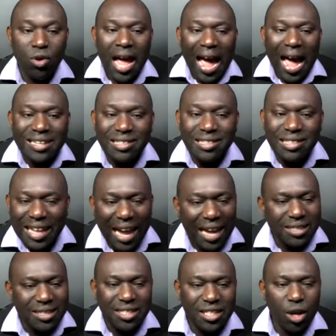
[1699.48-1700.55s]
I deck
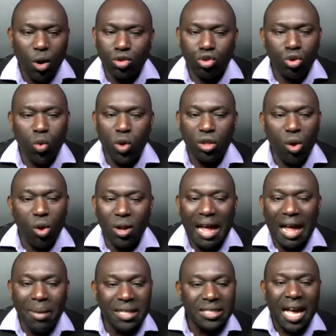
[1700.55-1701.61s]
thee also with
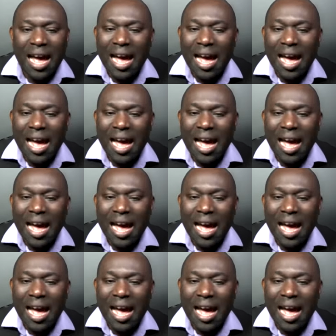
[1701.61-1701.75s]
ornaments,